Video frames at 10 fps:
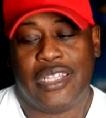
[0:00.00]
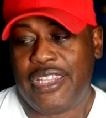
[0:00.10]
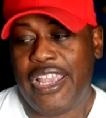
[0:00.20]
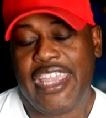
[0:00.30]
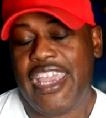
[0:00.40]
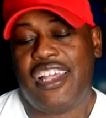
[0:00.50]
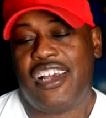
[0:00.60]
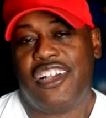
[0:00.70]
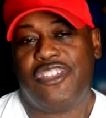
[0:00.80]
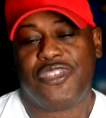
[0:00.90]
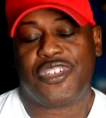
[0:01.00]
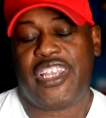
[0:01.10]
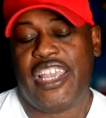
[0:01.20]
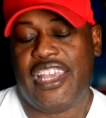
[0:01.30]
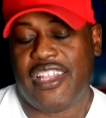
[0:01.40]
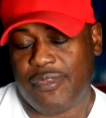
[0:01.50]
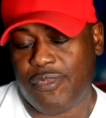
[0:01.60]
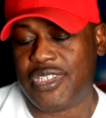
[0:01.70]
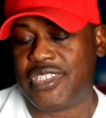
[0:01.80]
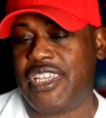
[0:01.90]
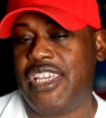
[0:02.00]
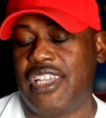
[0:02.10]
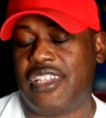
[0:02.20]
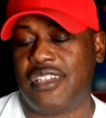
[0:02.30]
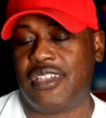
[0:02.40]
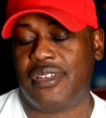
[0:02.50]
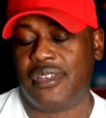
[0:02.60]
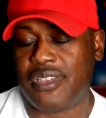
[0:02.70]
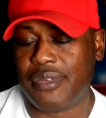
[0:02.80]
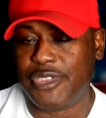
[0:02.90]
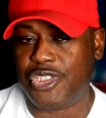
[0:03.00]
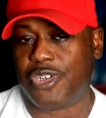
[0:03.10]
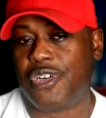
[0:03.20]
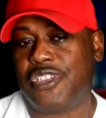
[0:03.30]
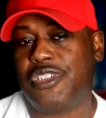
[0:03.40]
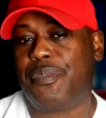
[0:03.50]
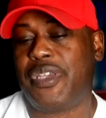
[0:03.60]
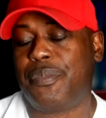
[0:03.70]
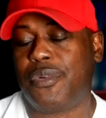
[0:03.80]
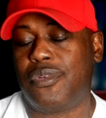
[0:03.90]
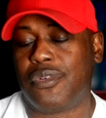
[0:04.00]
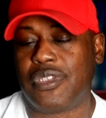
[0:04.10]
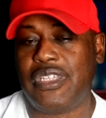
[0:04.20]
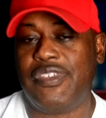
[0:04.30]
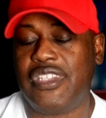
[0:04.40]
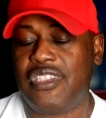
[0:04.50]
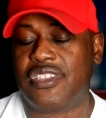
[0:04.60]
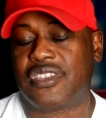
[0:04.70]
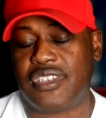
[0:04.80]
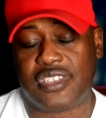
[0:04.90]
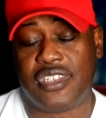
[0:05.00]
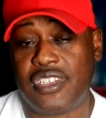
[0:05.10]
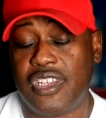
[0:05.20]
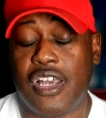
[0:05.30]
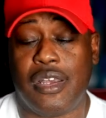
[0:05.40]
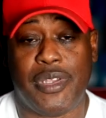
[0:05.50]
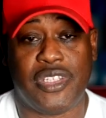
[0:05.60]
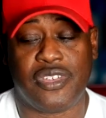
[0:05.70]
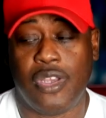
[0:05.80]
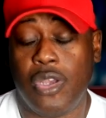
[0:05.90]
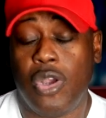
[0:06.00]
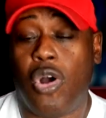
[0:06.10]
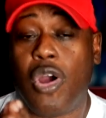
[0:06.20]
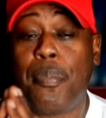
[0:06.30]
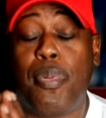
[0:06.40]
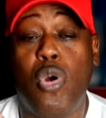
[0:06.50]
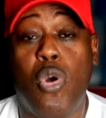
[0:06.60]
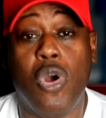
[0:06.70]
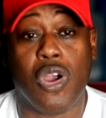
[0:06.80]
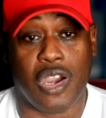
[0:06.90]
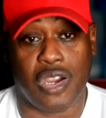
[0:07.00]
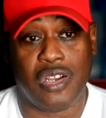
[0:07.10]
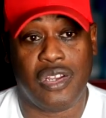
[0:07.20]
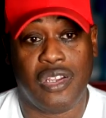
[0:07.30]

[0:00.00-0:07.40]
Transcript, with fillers: They can't understand, once again, the majority of the people who are leaving these dissenting comments are poor.